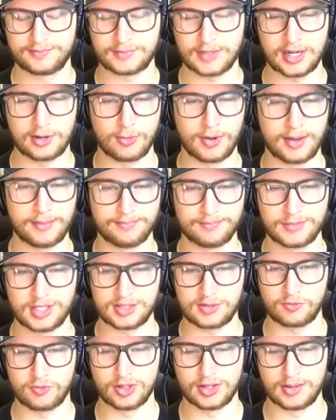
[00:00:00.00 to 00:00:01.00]
Anyway,
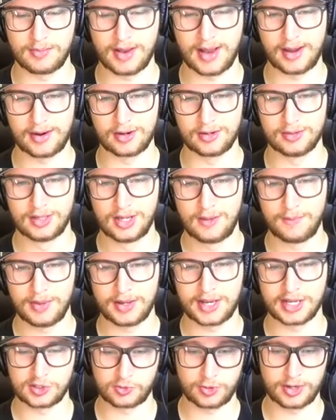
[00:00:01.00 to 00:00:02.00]
doesn't really matter
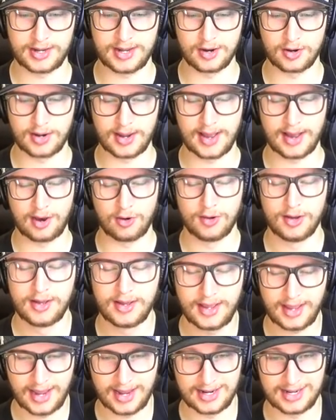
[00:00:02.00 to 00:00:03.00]
because we're here now
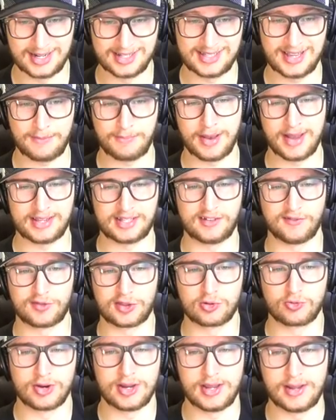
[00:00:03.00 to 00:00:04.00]
and it is a best of
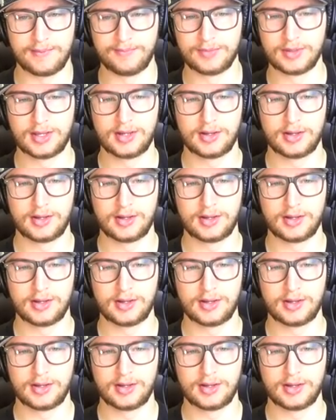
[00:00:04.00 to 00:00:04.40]
3.